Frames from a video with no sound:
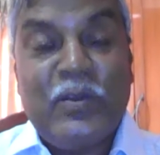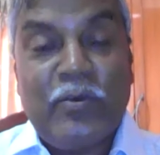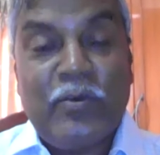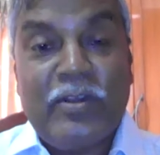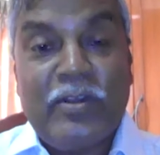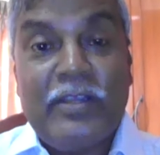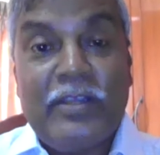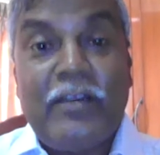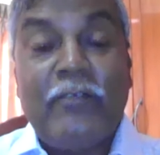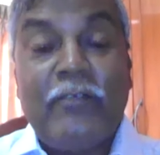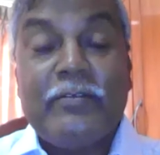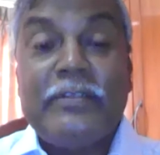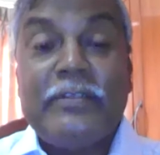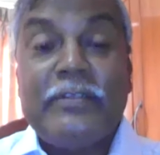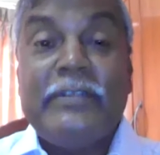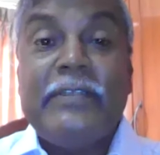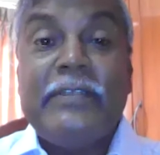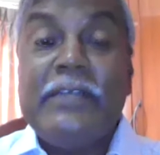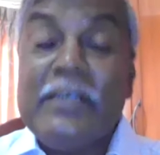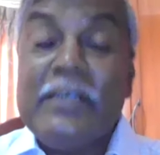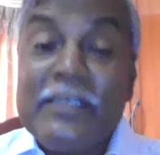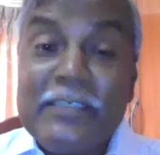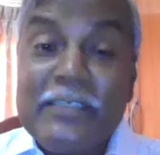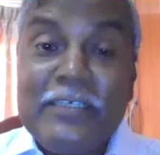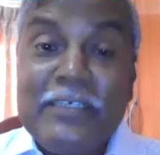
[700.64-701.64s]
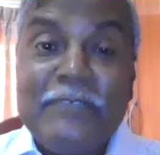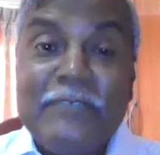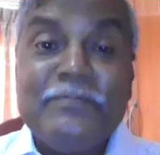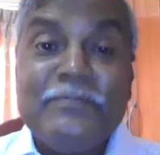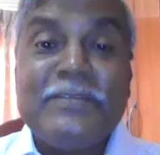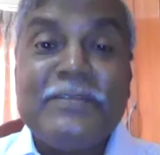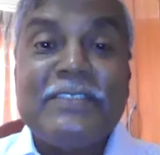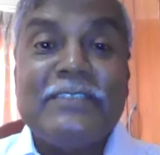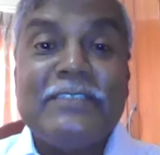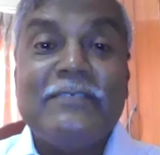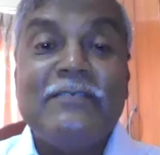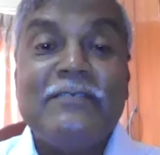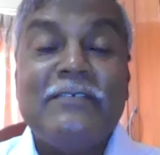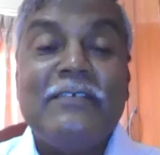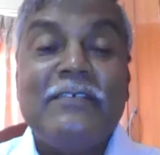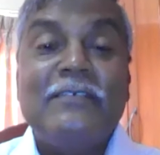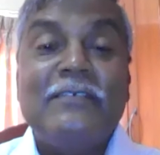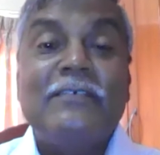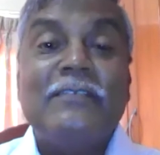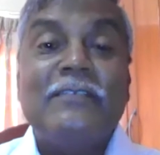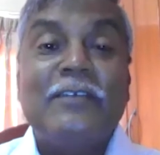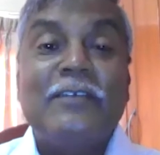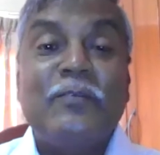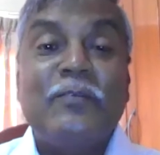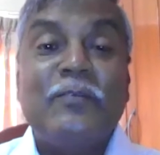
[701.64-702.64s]
Okay, now there comes
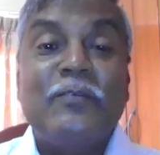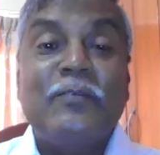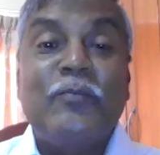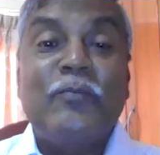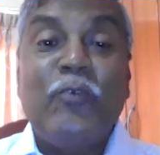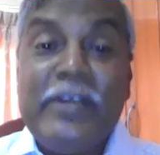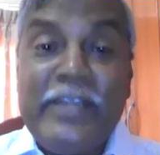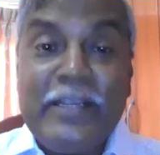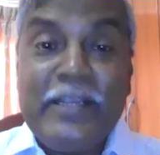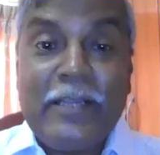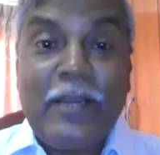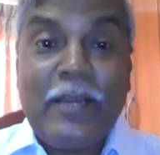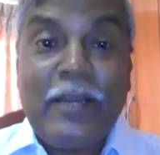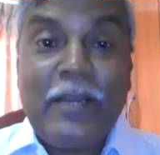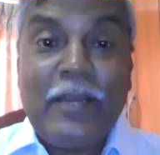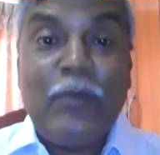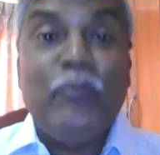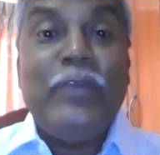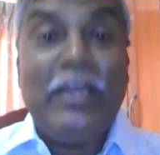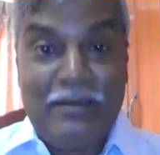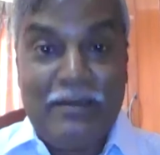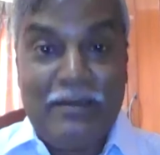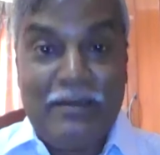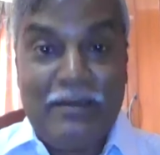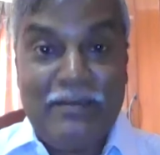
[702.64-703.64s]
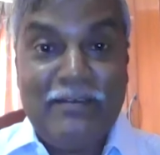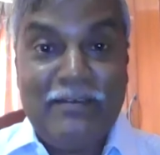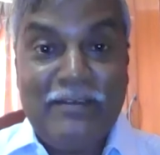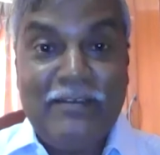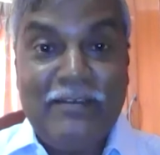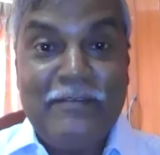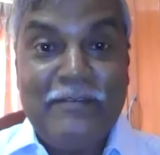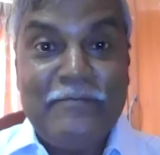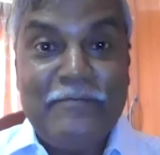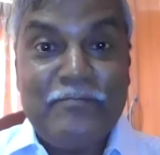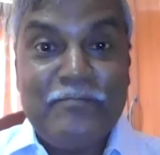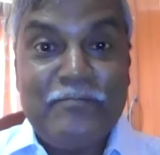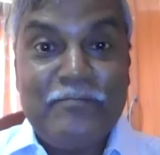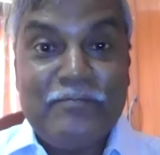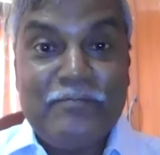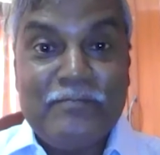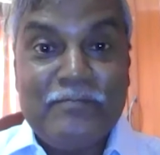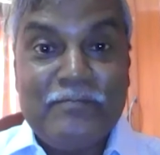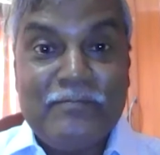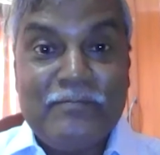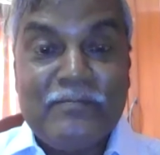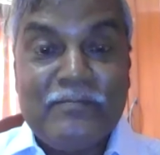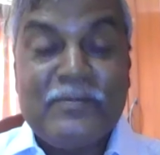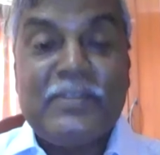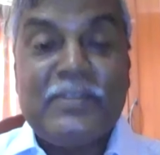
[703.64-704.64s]
political will
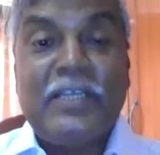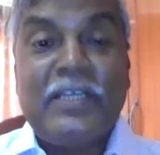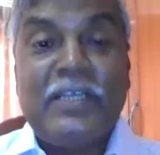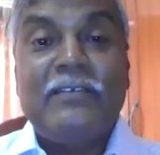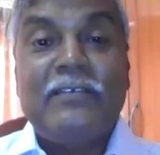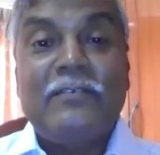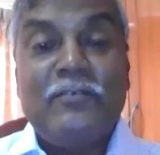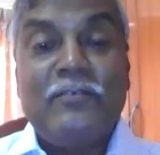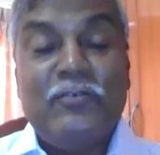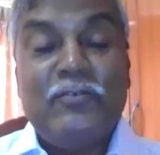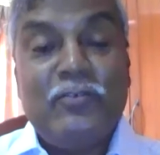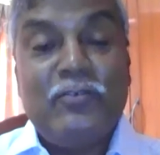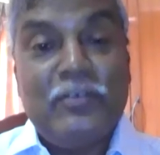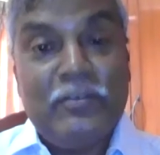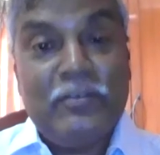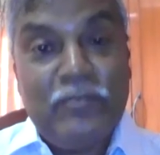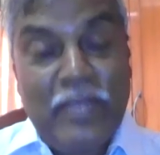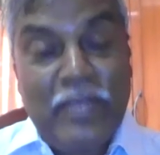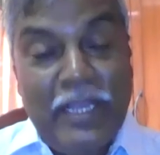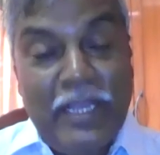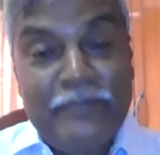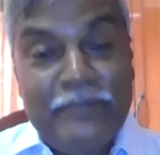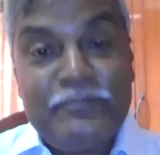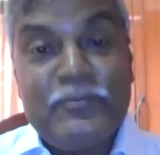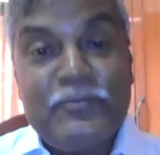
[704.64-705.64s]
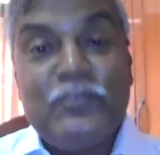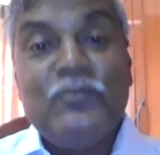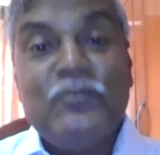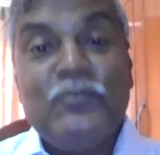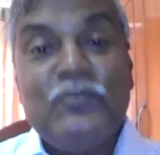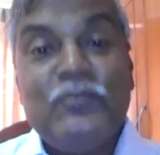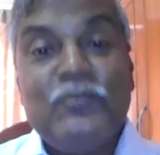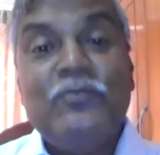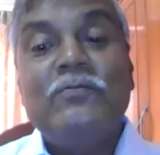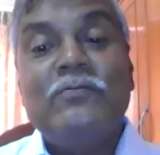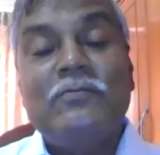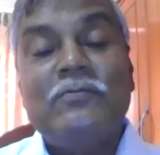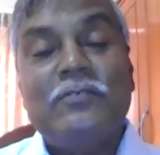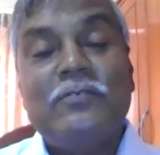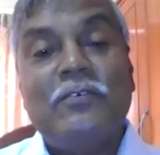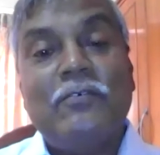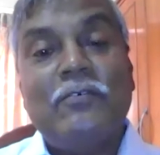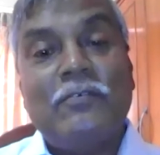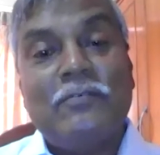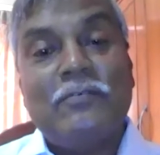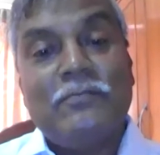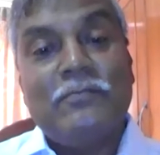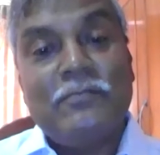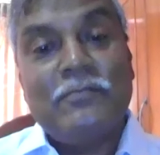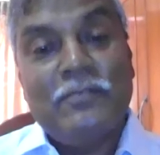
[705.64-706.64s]
that you, you have to, you
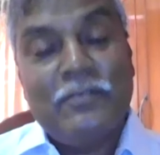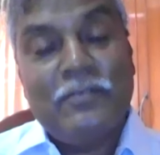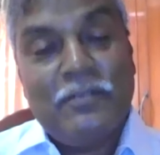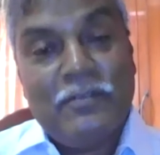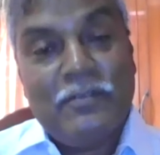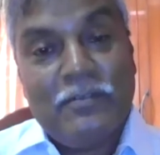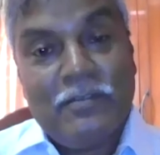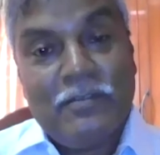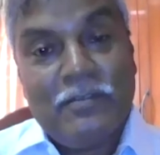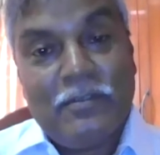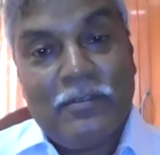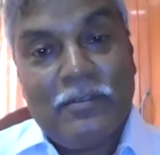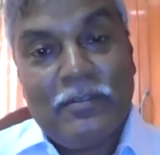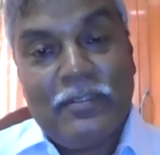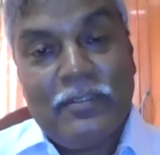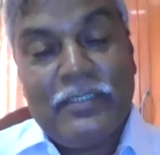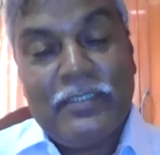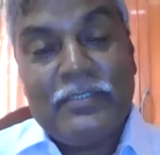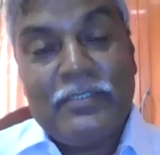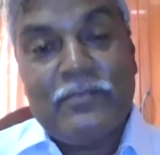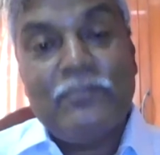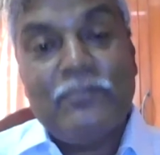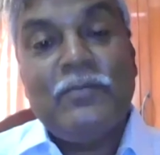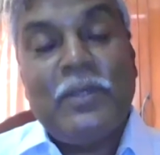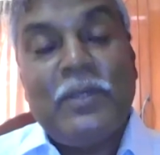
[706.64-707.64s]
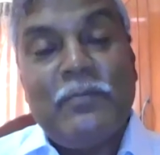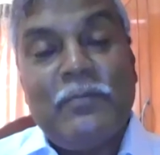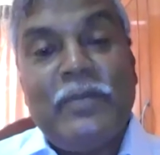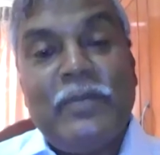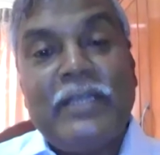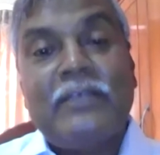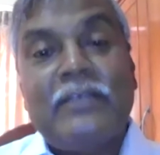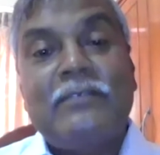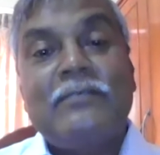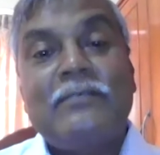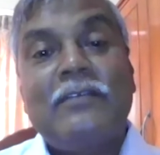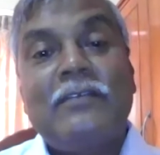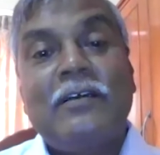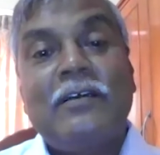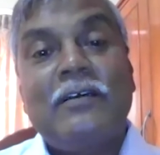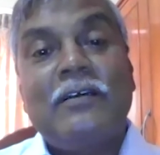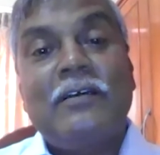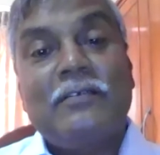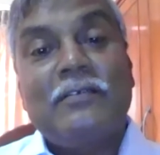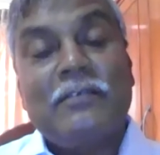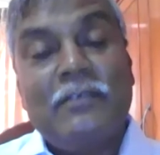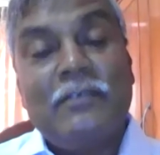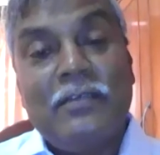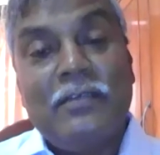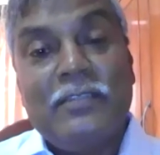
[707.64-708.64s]
know, make
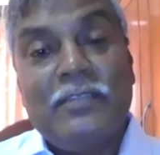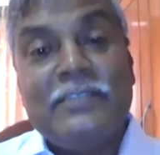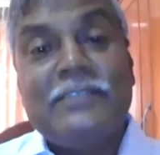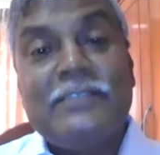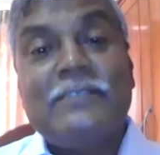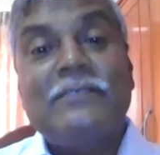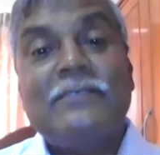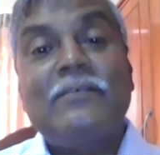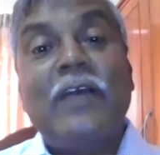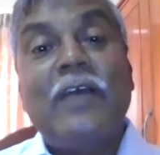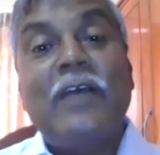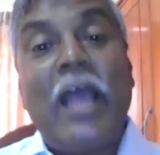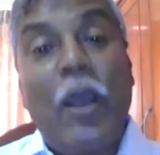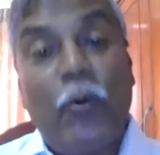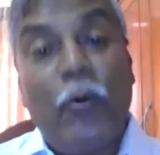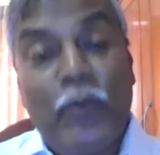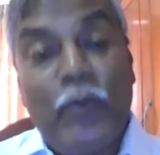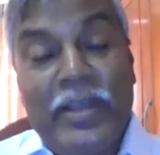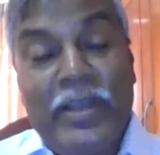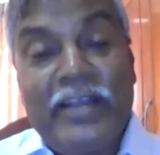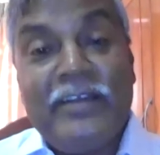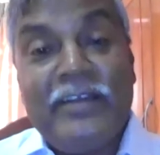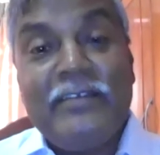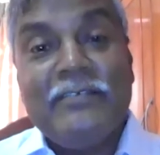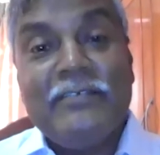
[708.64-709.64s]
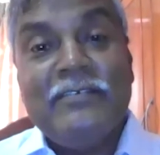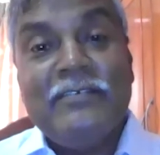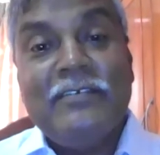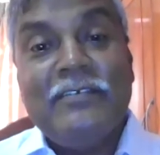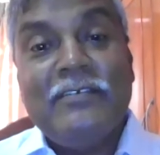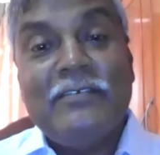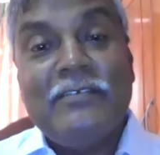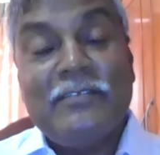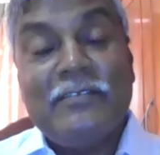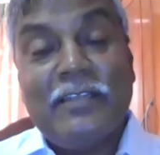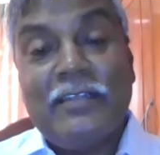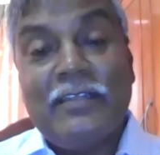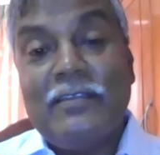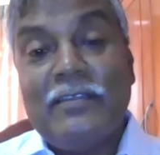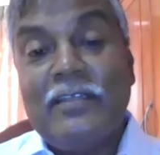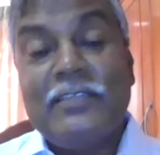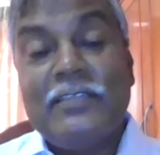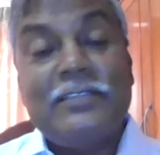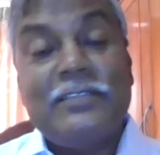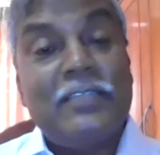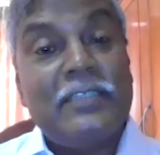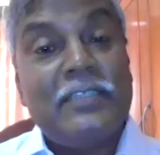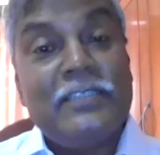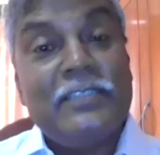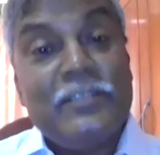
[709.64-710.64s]
the girls aware that
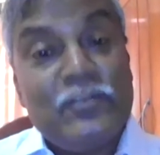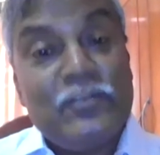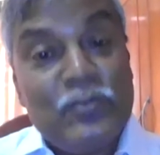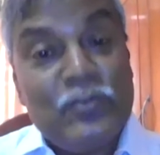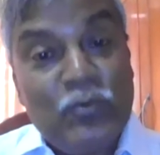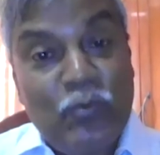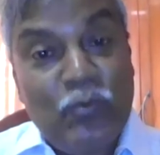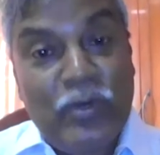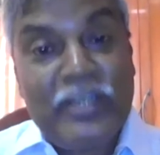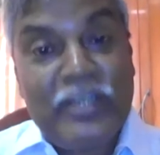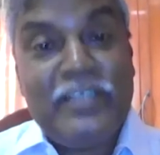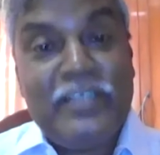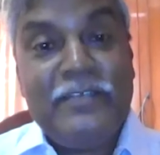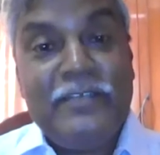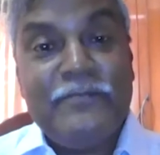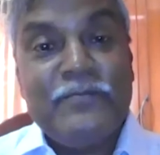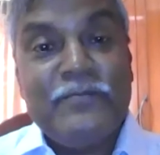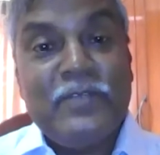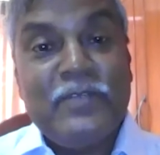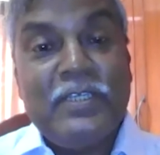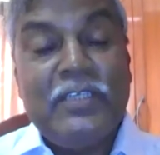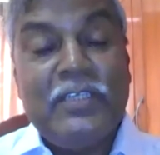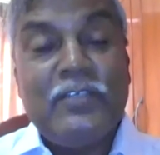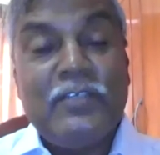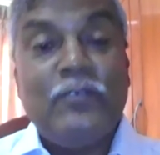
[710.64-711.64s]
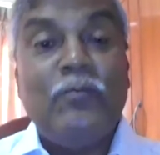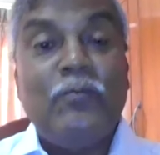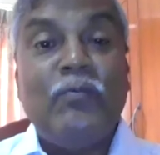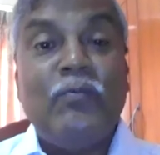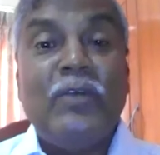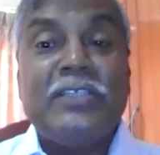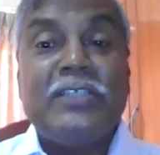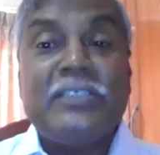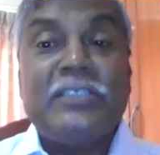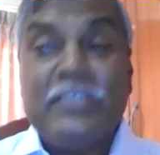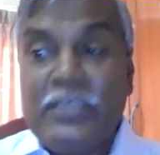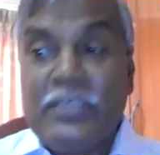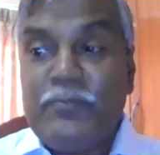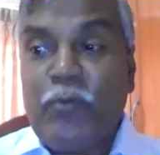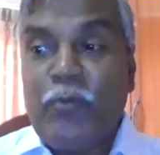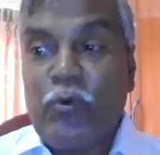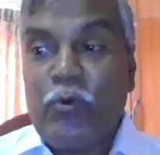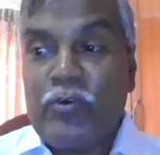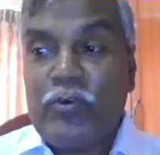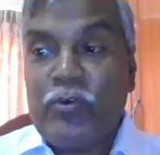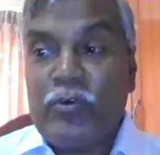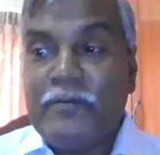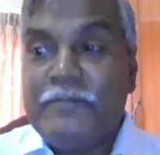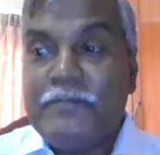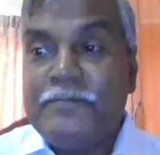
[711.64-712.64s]
there's nothing to worry, you must
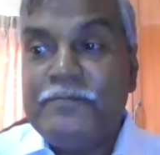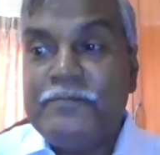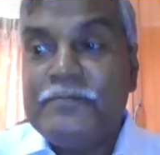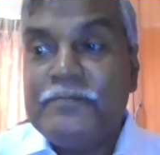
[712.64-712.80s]
report.